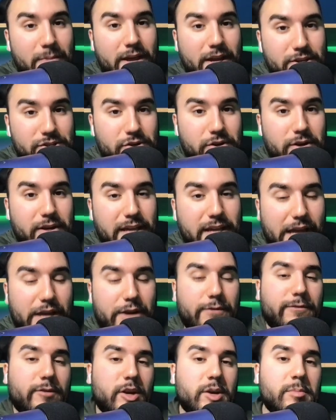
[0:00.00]
make sure to get your
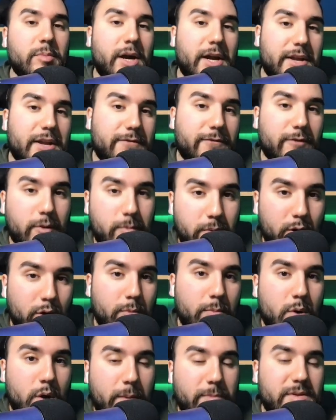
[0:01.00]
free money from
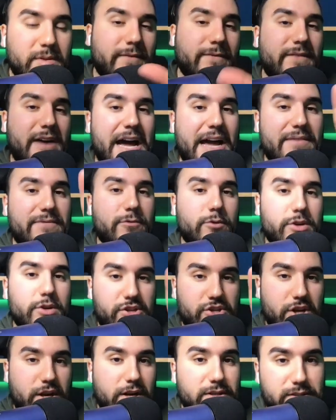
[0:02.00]
Moomoo up to five free
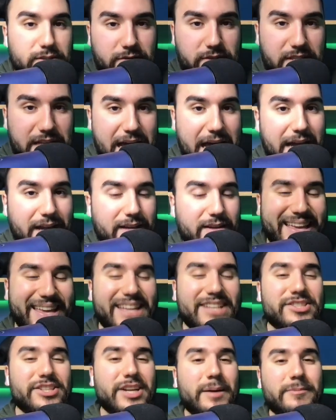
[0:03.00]
shares of stock,
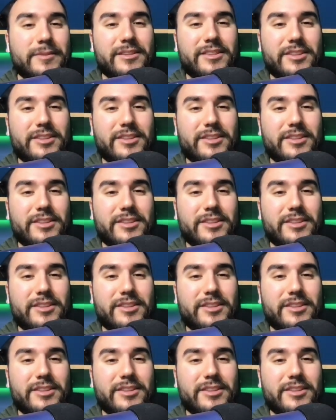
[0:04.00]
each up to